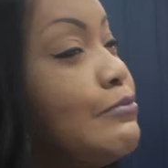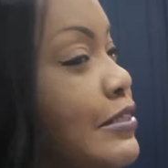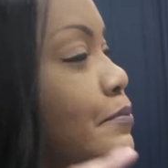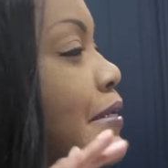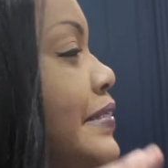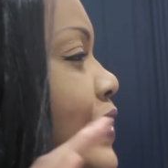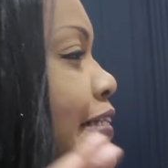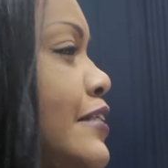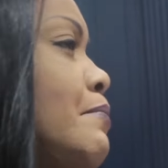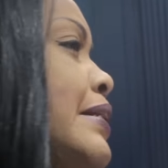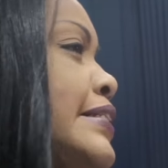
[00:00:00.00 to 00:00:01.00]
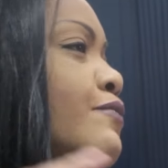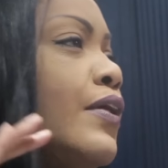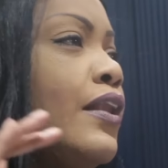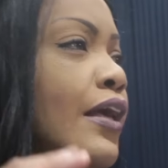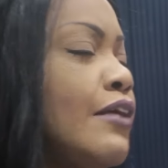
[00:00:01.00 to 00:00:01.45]
seems to be the sentiment of
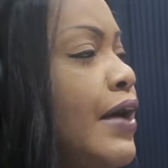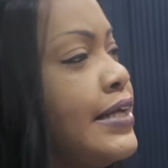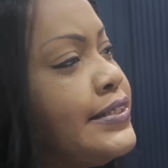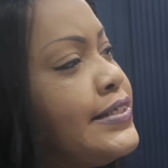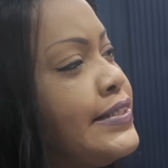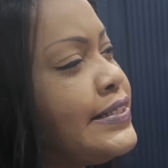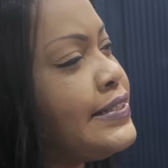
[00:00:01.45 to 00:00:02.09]
a lot of, yeah, artists.